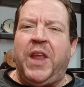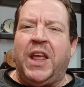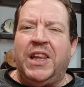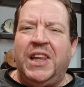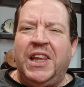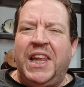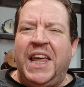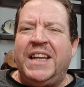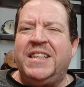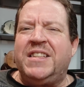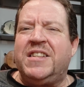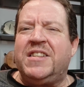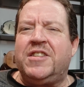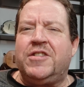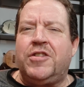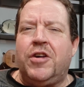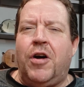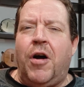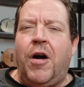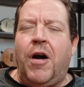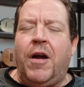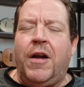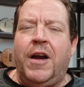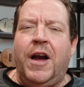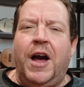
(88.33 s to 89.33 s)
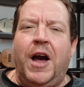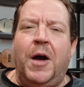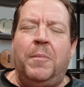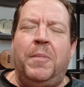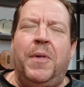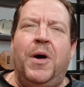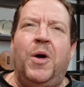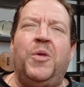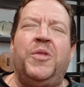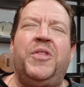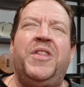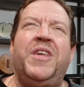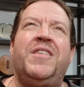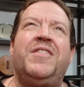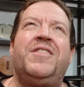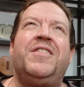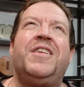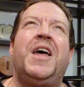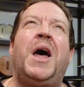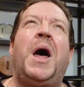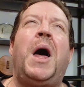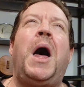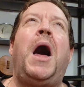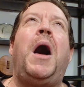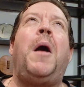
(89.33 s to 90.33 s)
let's talk about
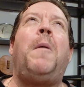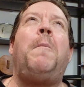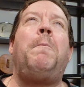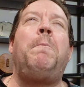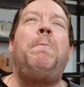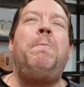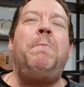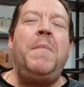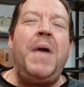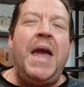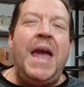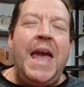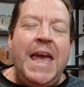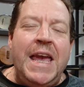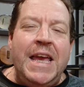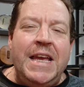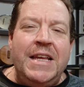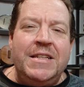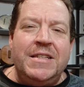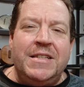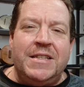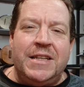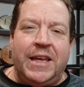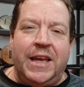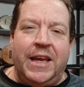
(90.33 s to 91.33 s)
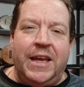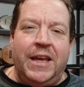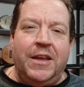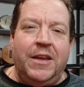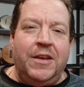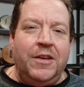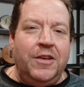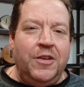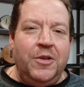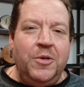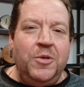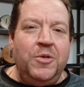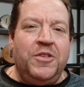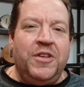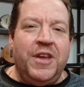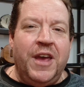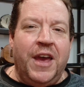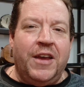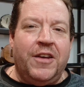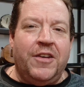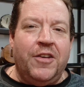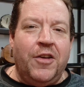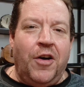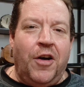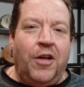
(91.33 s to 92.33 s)
this amazing new
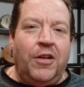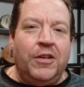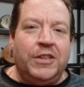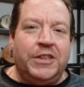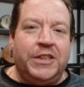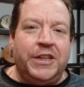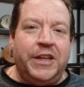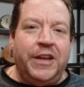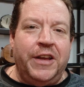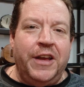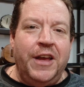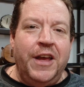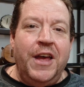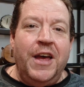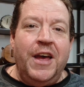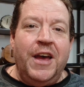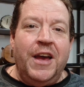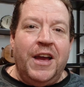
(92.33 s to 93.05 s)
technology